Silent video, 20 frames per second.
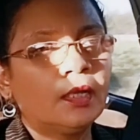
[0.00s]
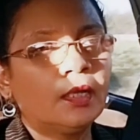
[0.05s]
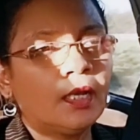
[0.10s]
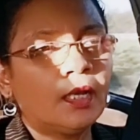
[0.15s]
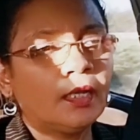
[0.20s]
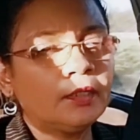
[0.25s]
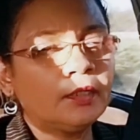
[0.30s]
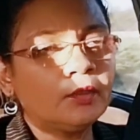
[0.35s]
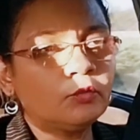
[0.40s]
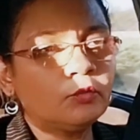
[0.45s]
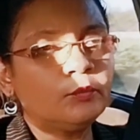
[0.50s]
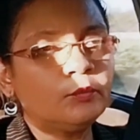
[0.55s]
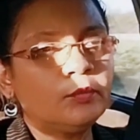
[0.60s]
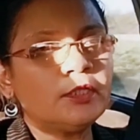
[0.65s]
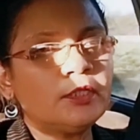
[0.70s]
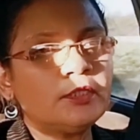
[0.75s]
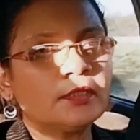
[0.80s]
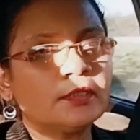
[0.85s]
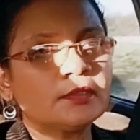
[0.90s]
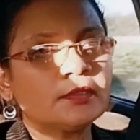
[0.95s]
And it could be
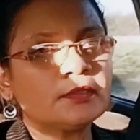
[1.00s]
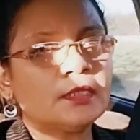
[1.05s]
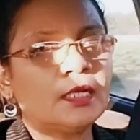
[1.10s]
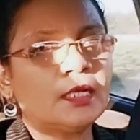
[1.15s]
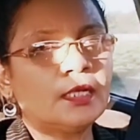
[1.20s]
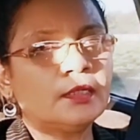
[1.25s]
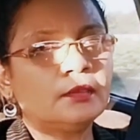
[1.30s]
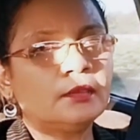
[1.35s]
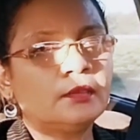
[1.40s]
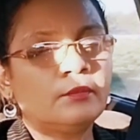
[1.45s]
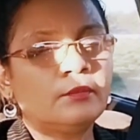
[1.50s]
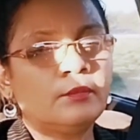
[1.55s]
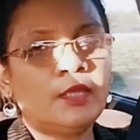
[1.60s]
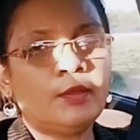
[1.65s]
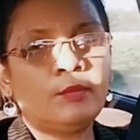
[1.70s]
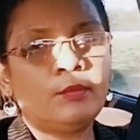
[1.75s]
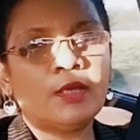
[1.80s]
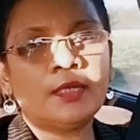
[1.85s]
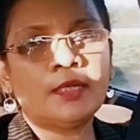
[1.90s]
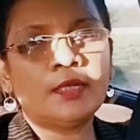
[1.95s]
just that maybe at